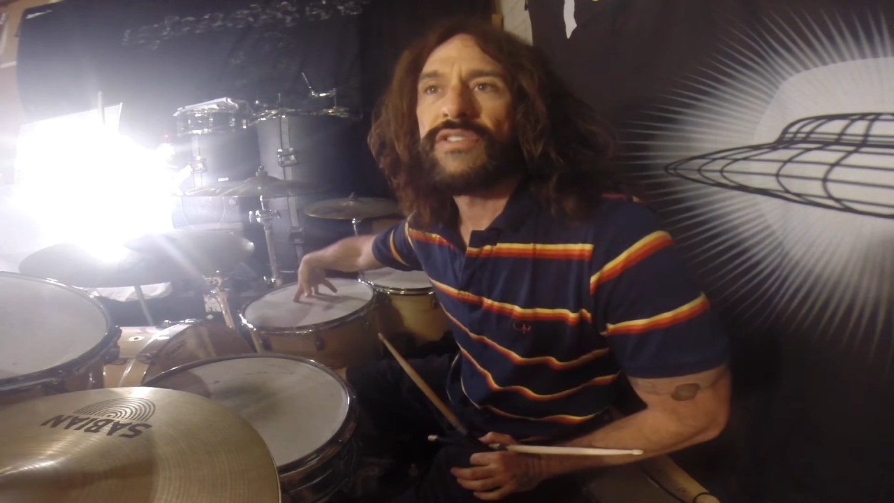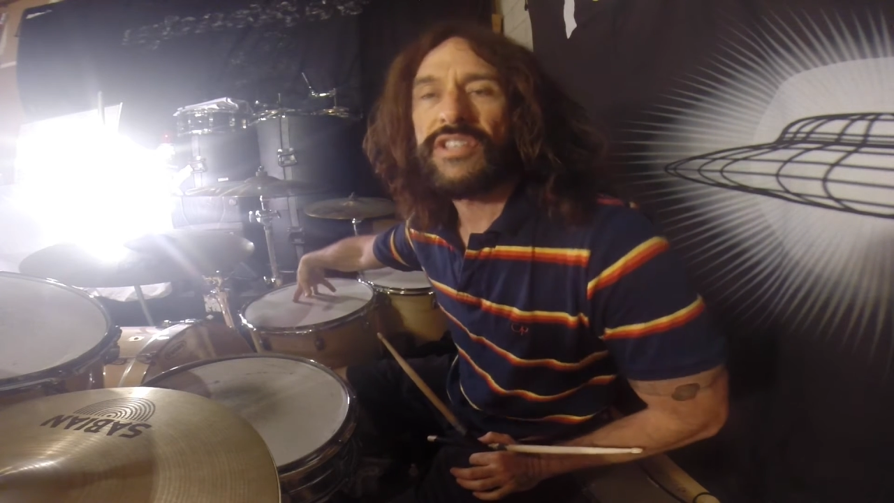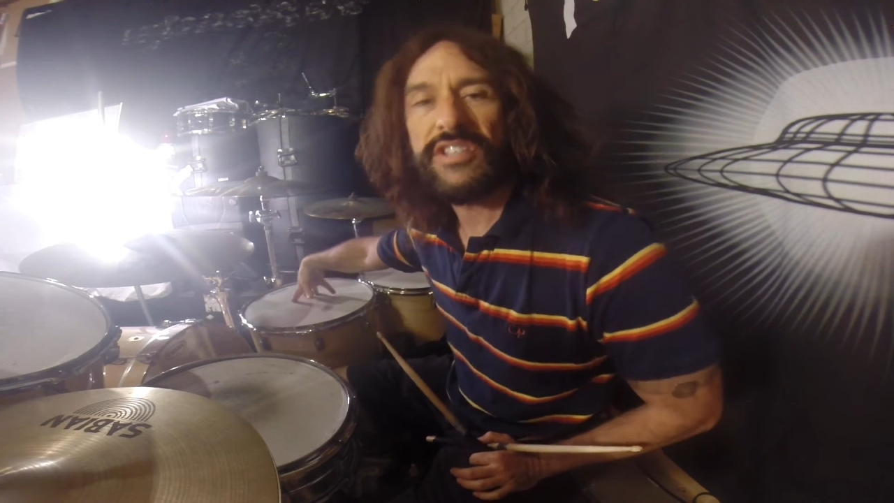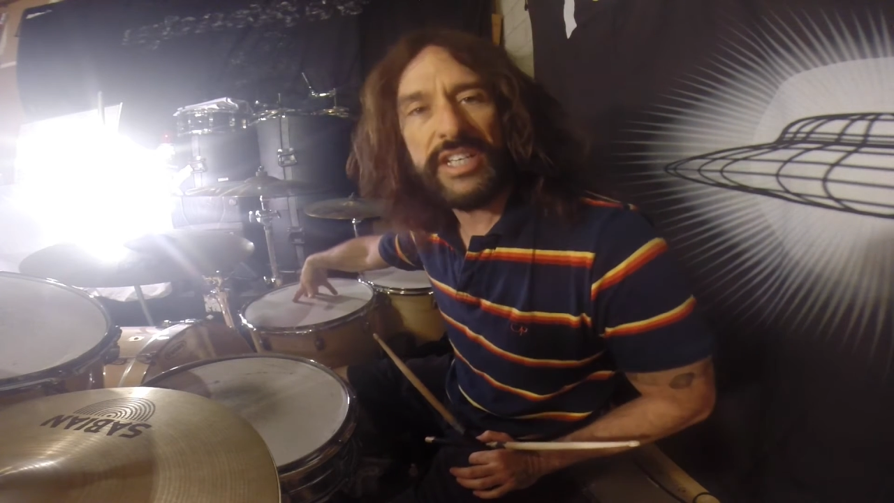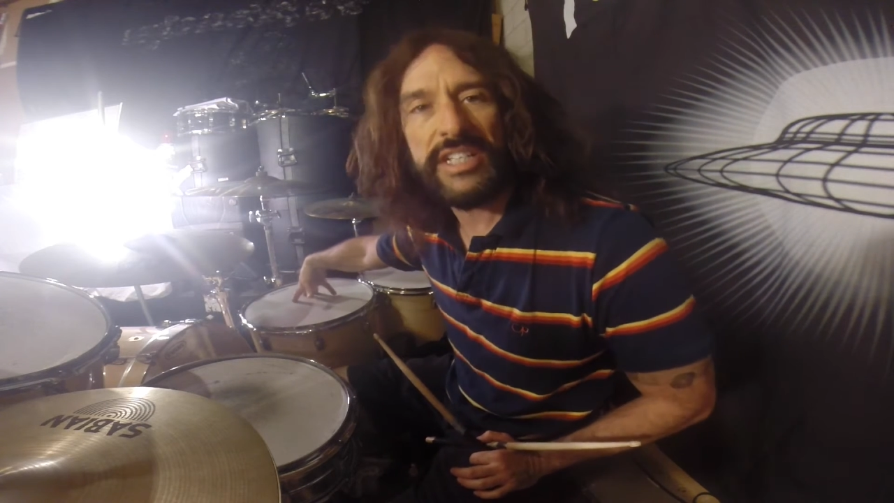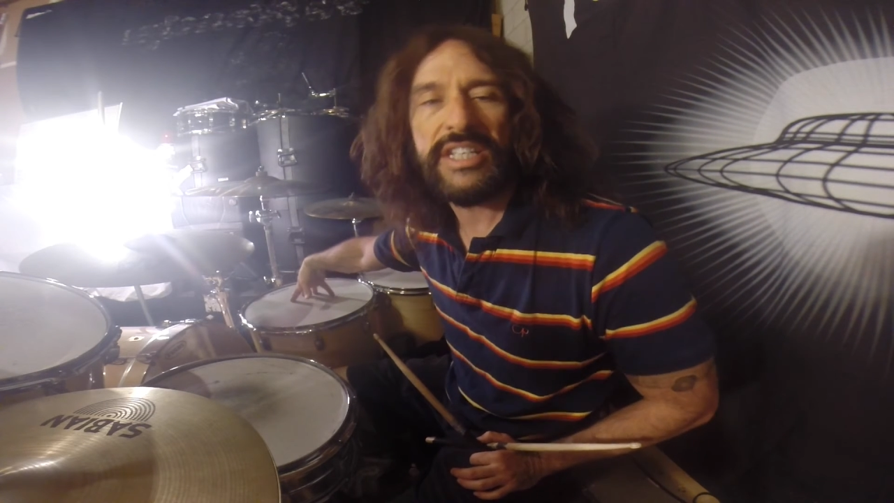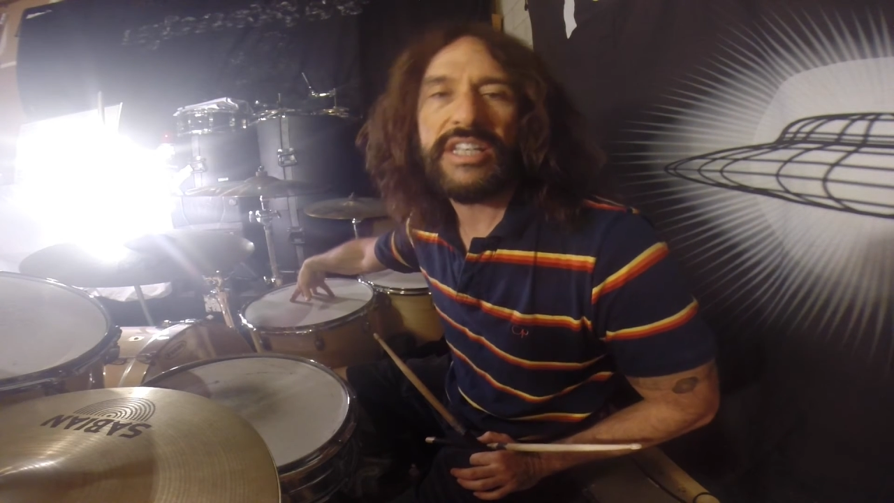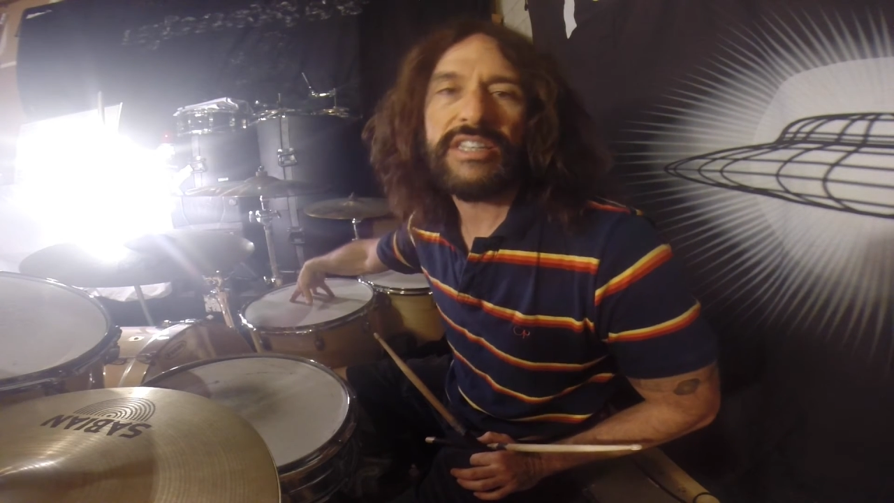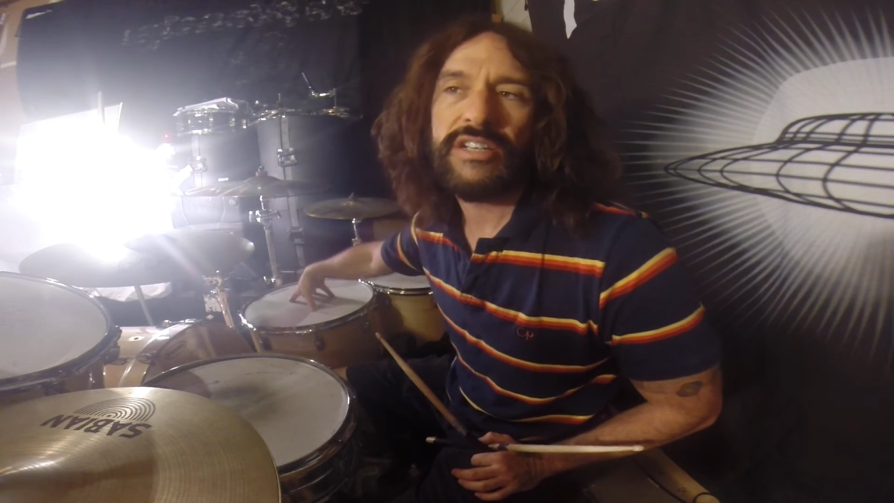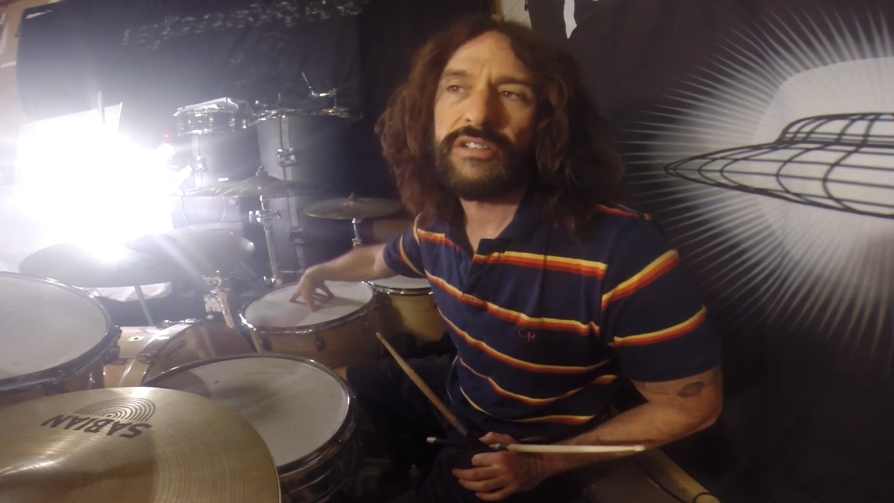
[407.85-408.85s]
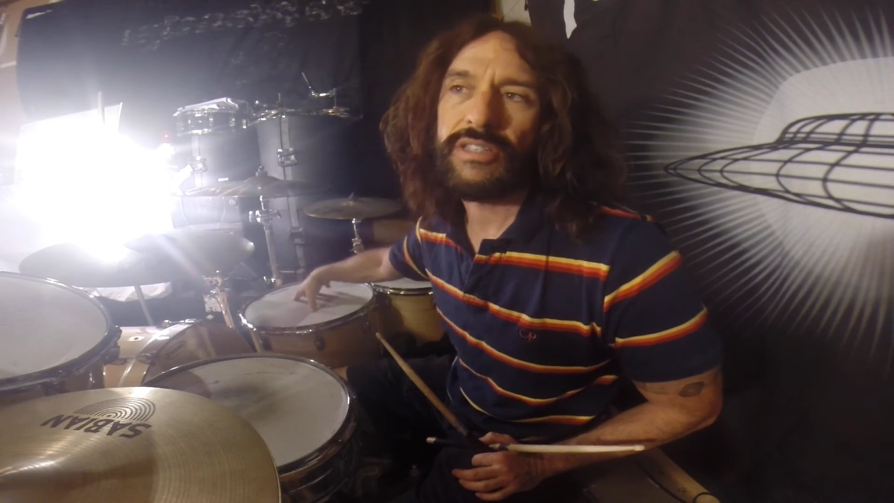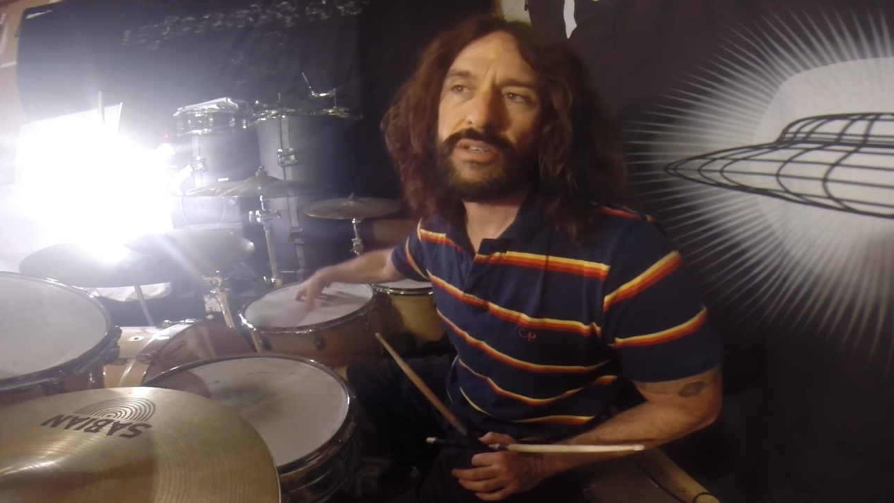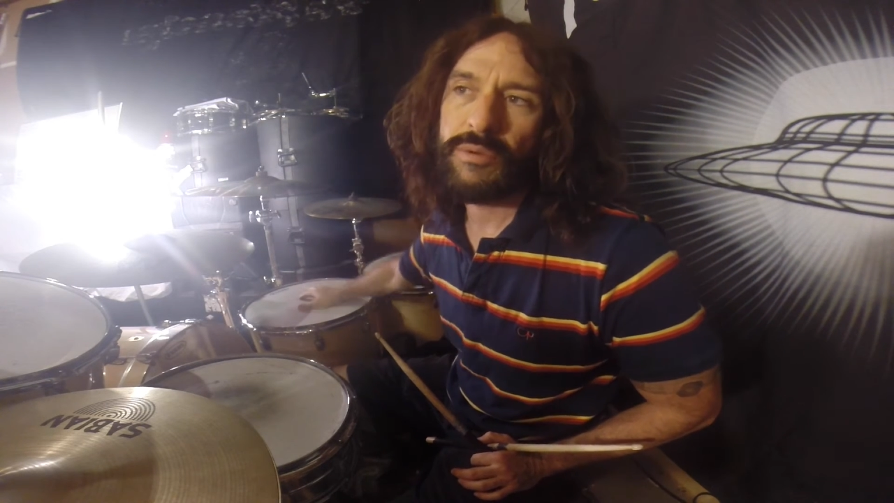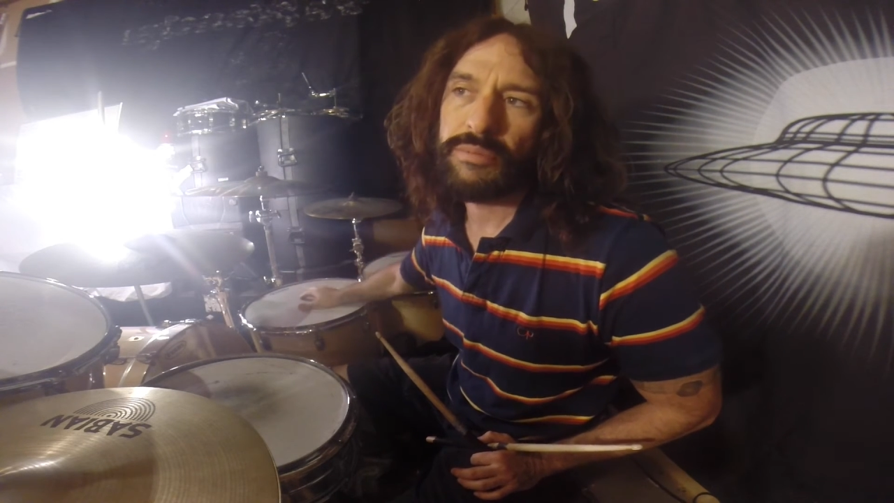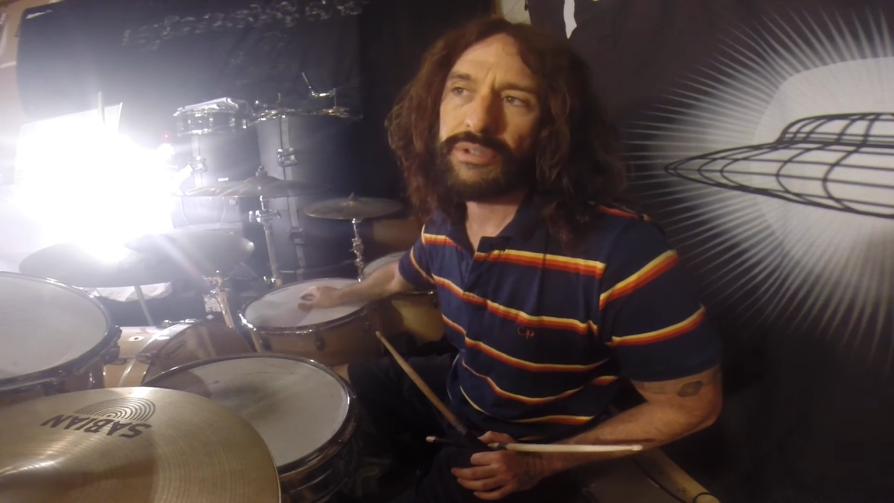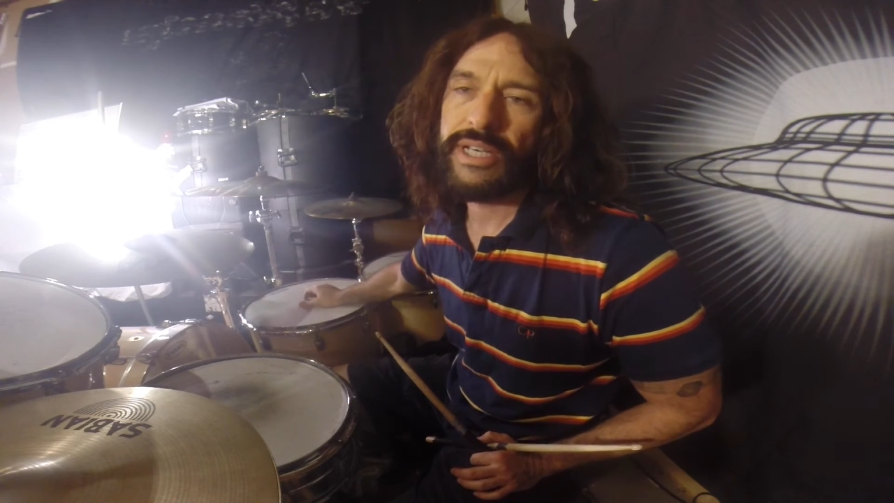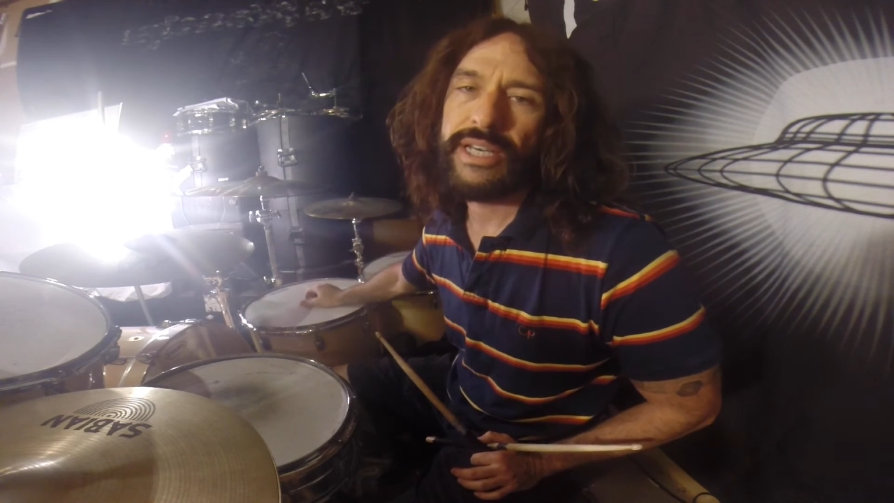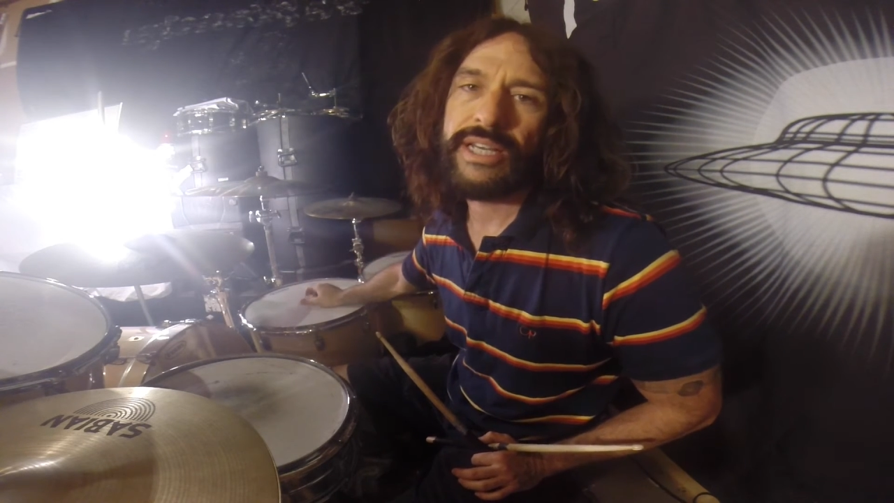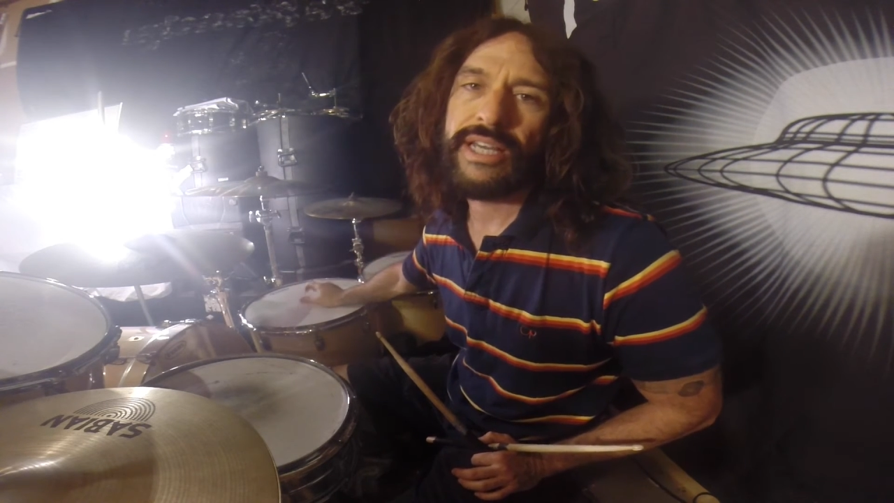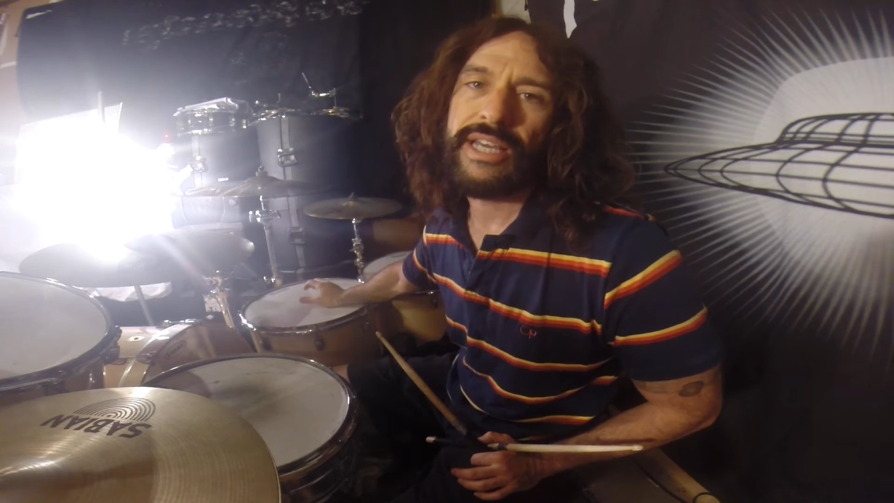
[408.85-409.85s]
the 16th note that we played